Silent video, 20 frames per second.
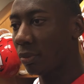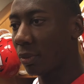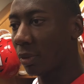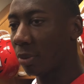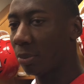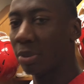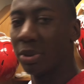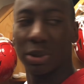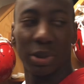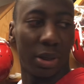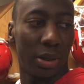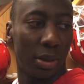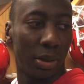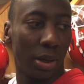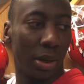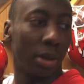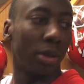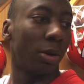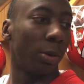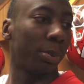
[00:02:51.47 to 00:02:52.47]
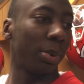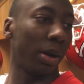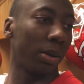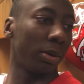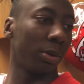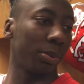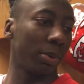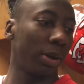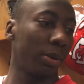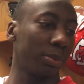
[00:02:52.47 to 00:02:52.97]
thank you very much. Yeah, no
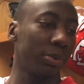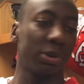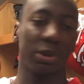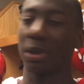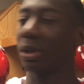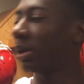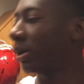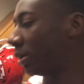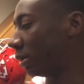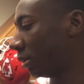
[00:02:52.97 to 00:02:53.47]
problem. No problem.